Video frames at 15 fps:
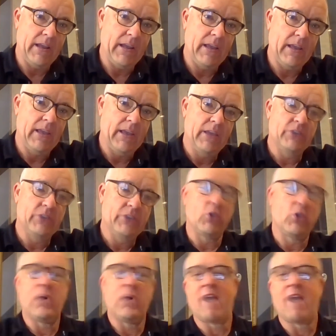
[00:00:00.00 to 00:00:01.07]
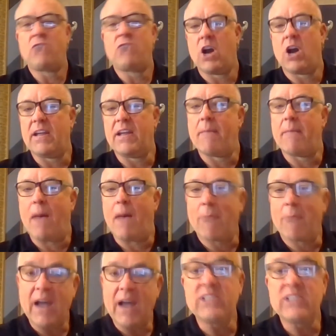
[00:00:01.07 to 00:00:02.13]
Right. So when I'm talking about
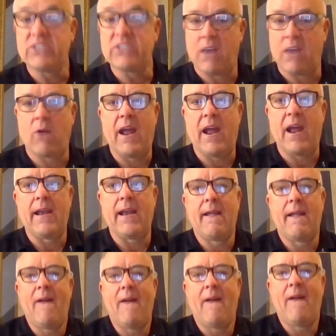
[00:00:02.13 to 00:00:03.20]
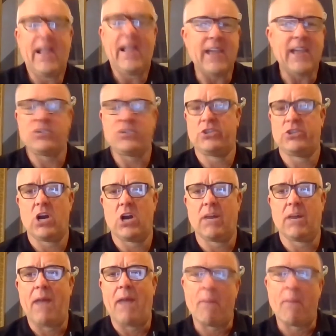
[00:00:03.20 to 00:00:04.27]
mindset, right, I can't just talk
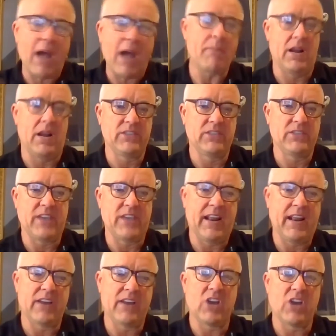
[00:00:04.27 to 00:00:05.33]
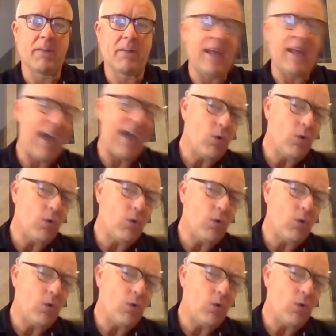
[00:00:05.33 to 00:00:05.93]
about my mindset. I got to talk about how do we